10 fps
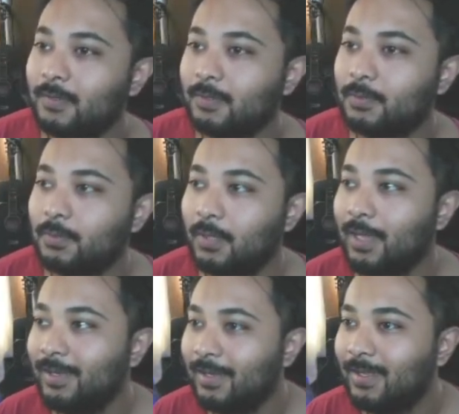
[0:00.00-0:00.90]
So
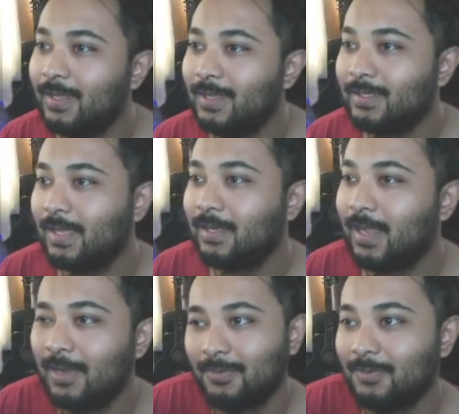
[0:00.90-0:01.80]
it's kind of,
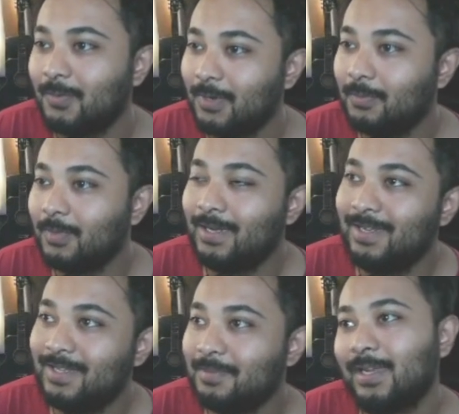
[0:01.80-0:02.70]
I don't know what it
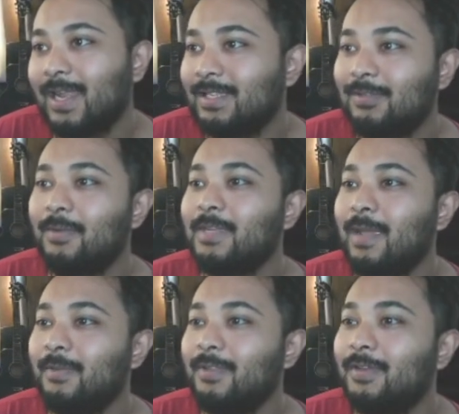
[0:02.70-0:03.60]
is, but I stop
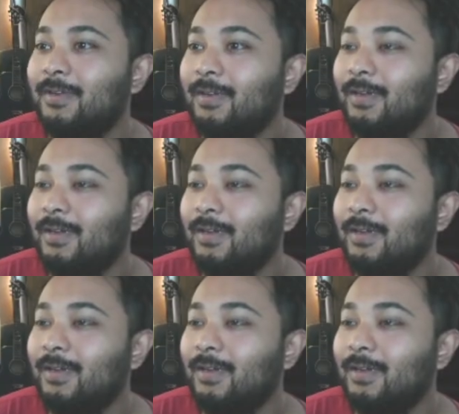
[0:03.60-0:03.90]
tapping there.